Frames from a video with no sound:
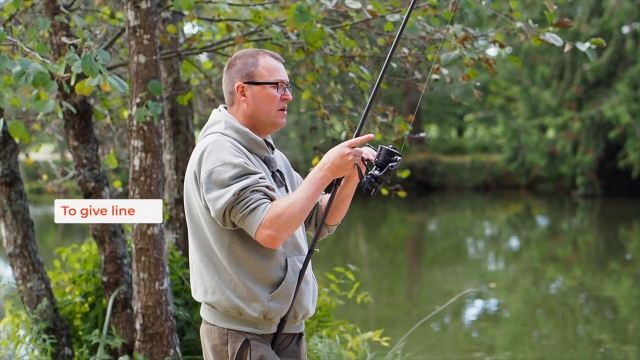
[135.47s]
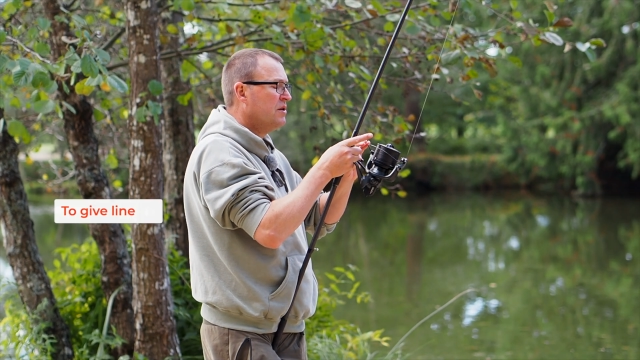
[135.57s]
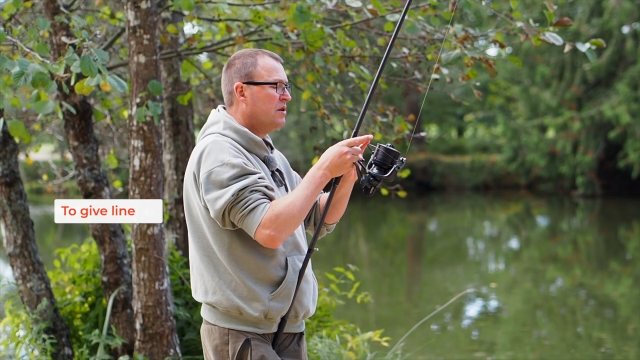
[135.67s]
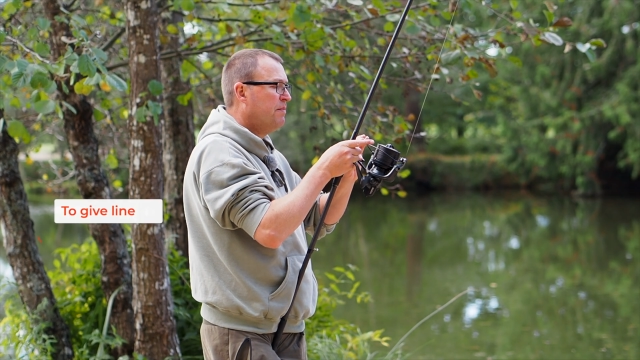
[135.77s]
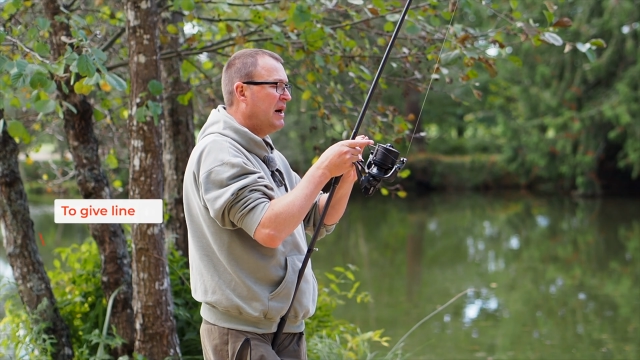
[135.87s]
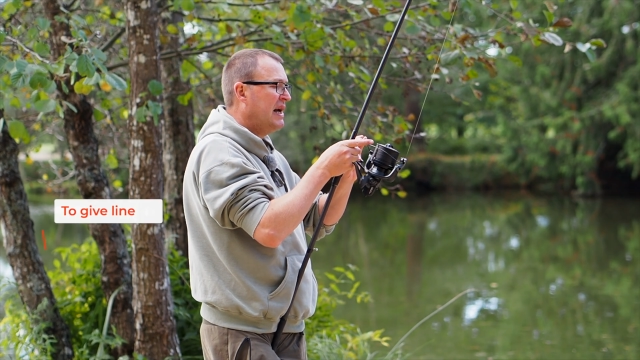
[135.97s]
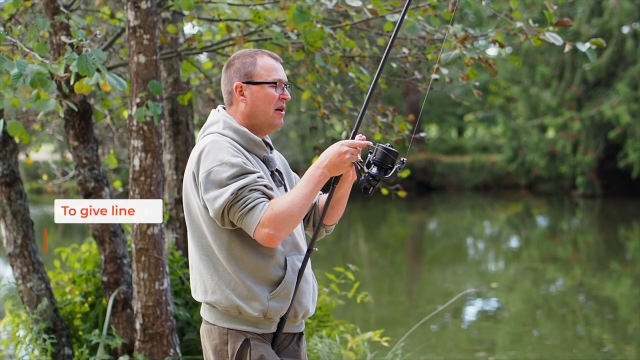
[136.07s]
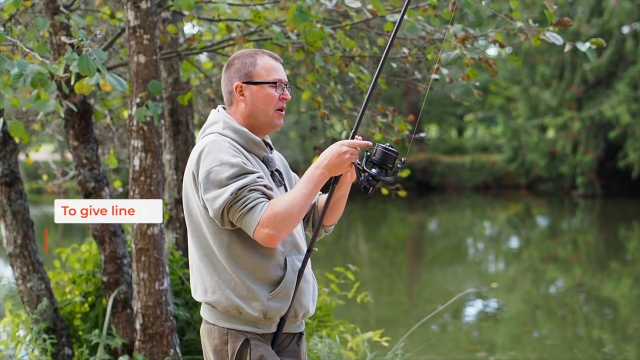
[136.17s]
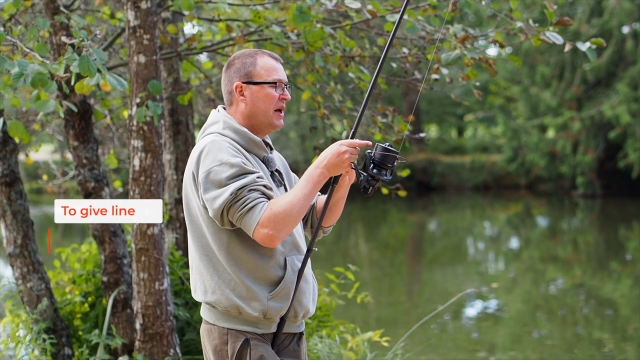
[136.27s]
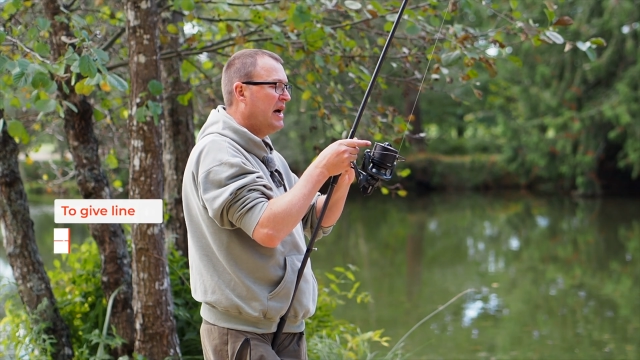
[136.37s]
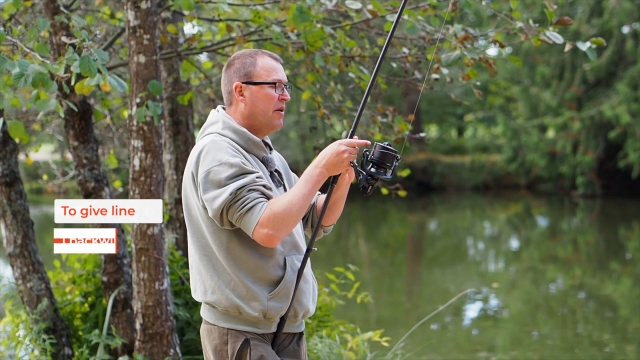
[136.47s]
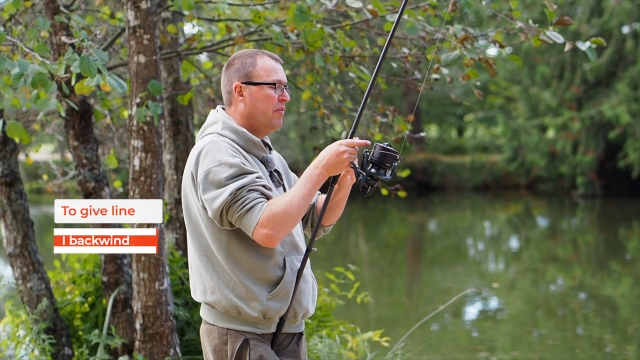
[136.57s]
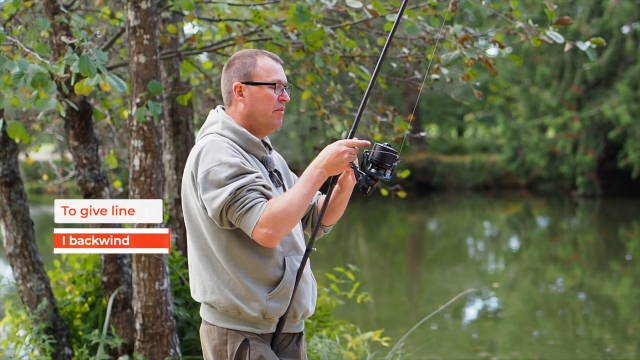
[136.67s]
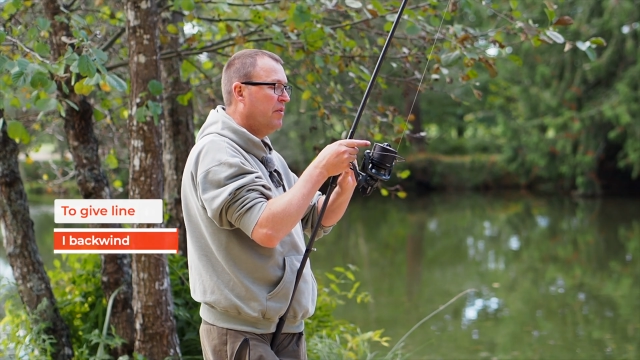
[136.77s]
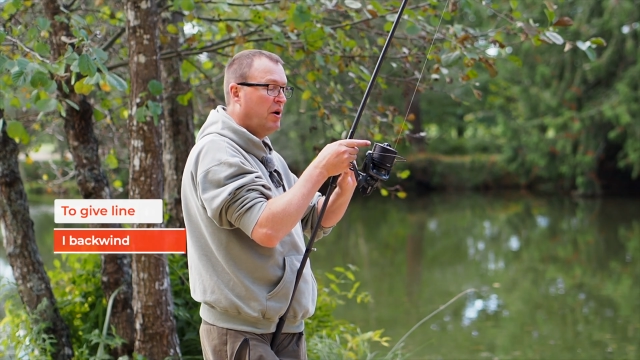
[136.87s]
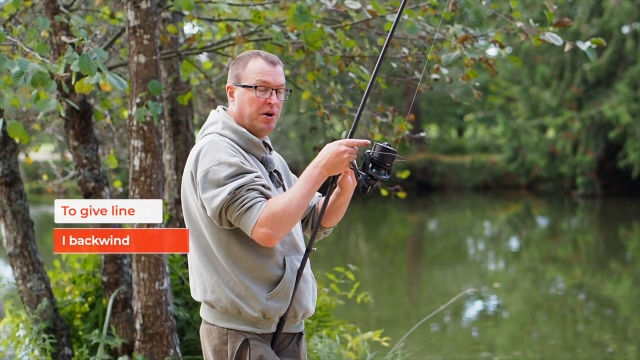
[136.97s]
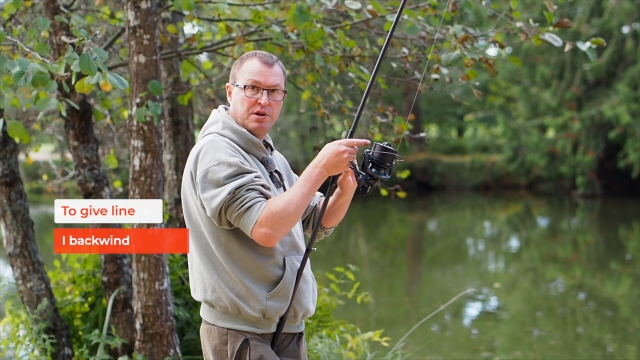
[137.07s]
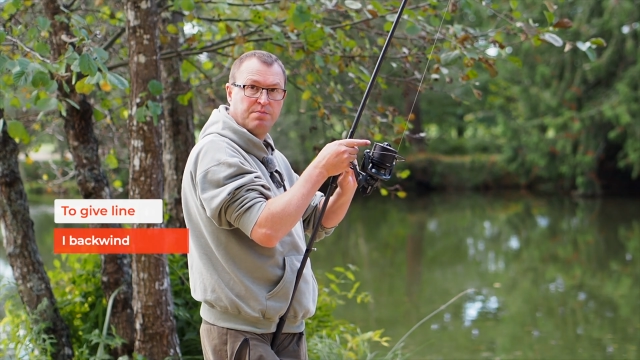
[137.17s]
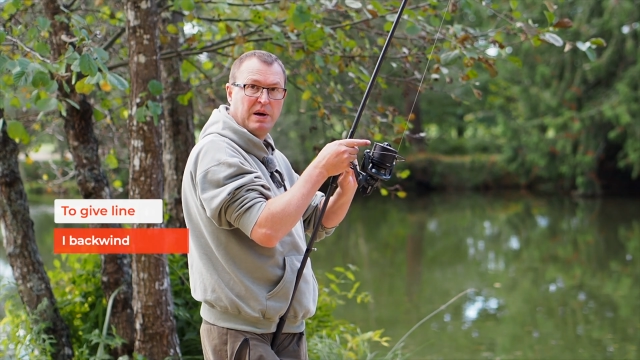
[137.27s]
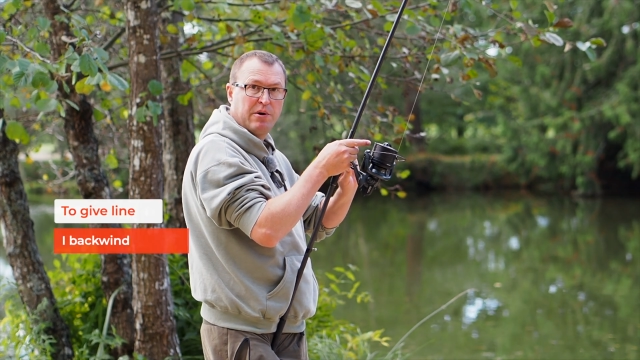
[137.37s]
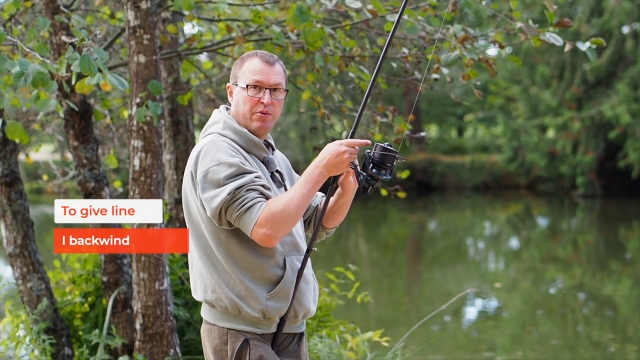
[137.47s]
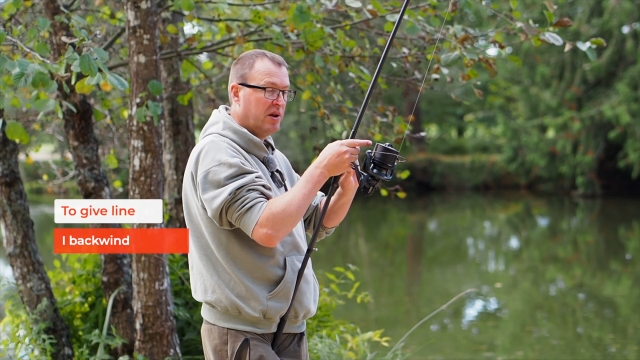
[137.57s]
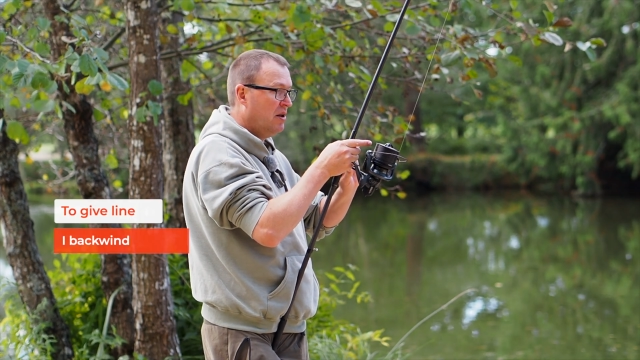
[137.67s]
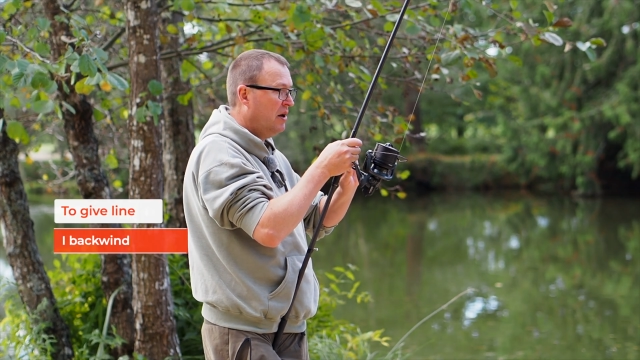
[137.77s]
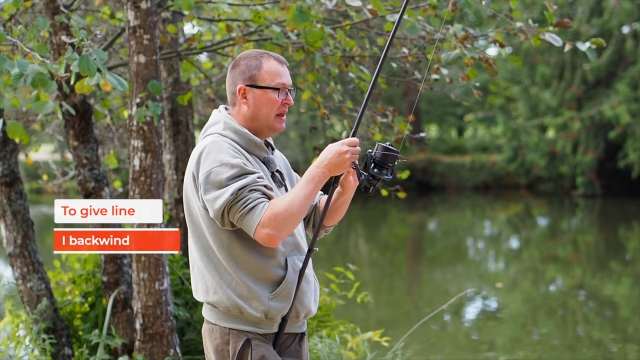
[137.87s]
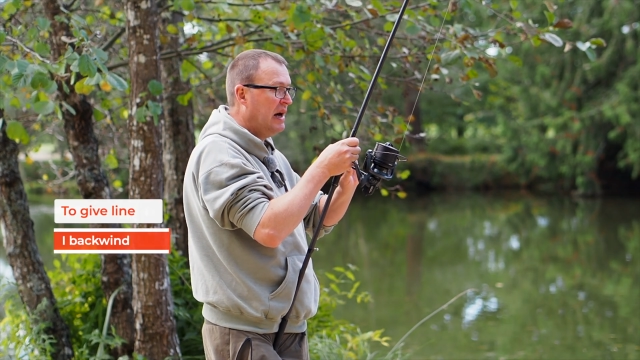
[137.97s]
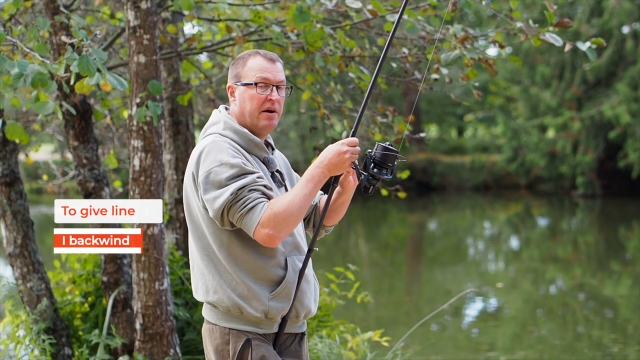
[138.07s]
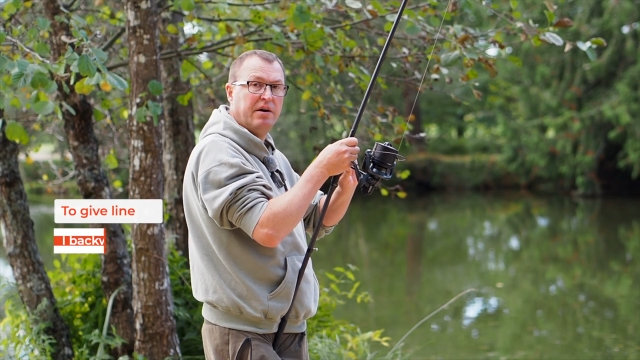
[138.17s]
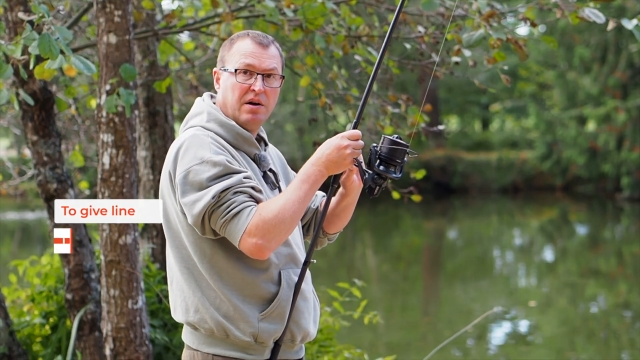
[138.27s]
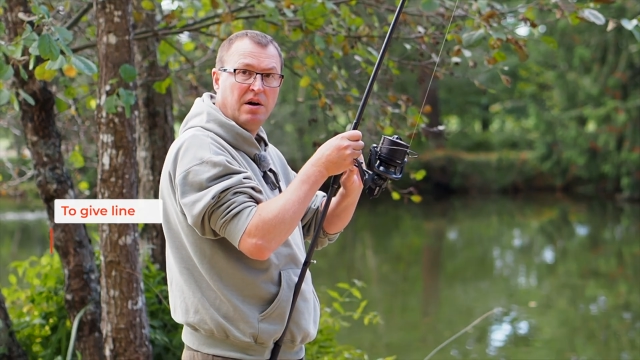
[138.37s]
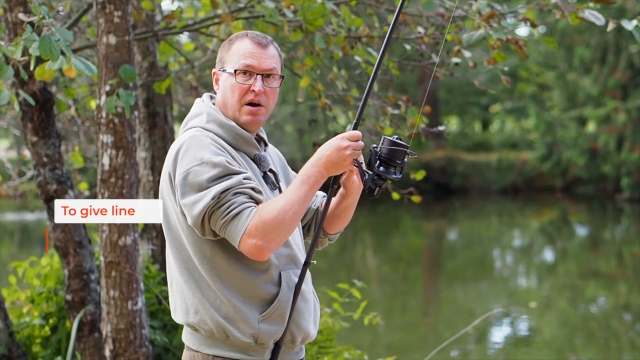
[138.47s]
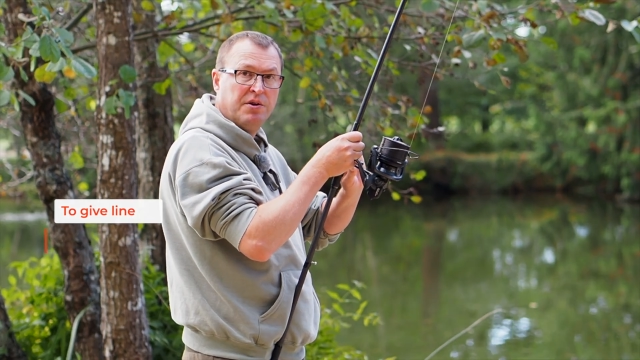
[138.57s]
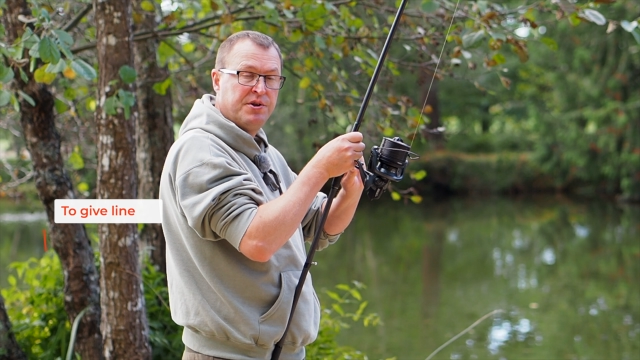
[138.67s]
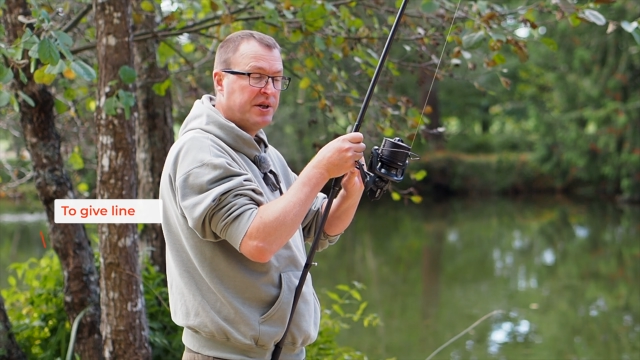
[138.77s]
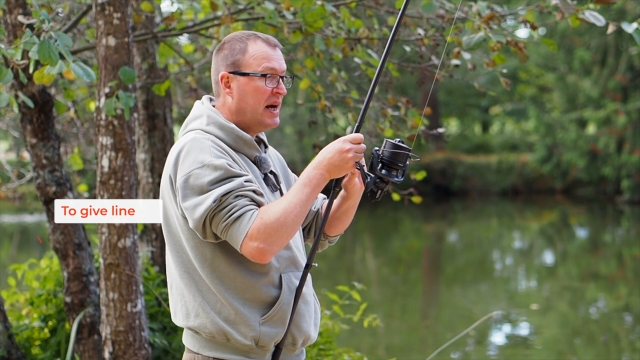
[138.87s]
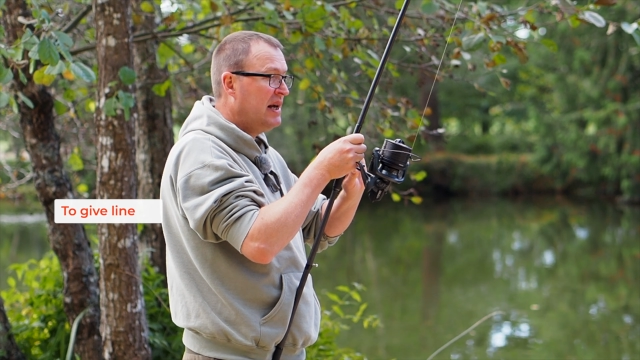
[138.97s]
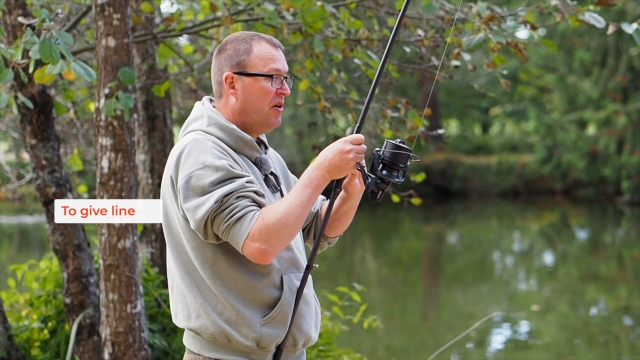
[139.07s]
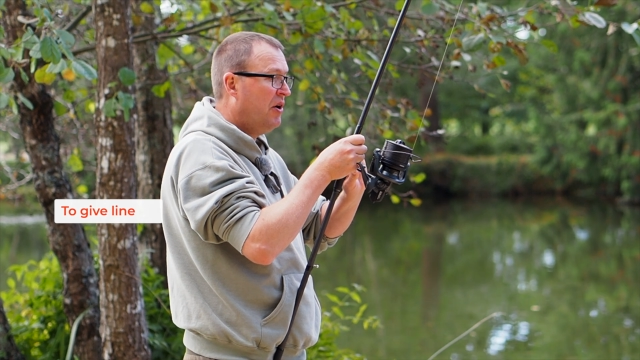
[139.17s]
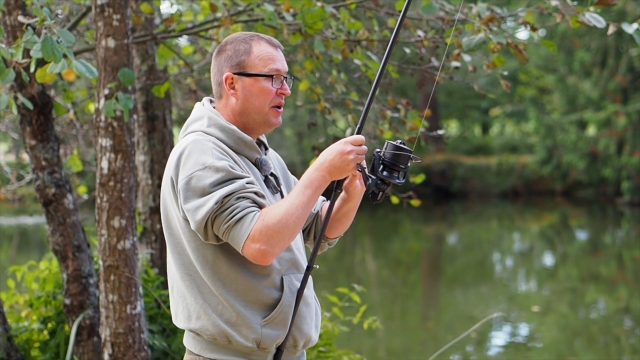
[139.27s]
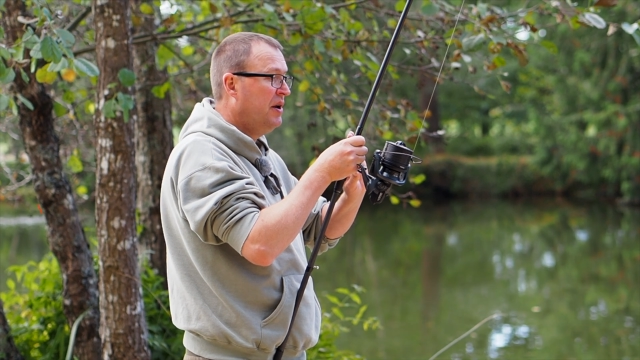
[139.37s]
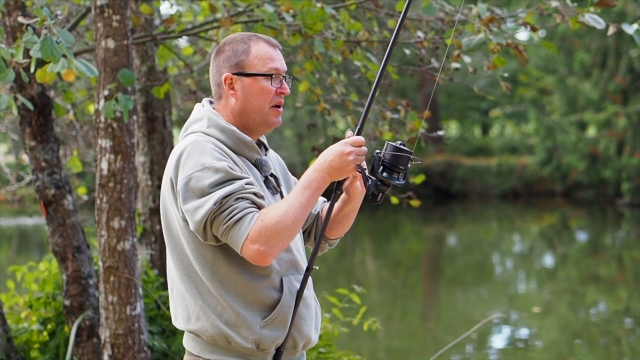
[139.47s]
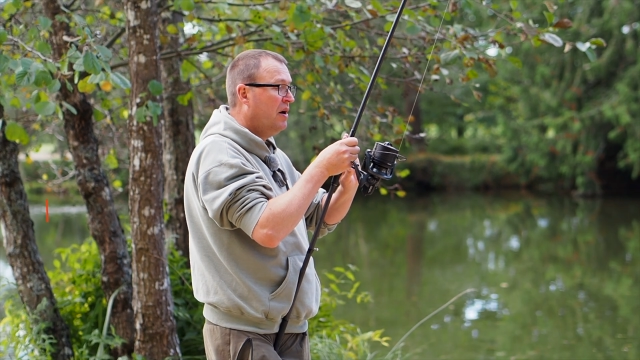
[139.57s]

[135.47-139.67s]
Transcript: to pay line out, I just back wind like that, and to gain line,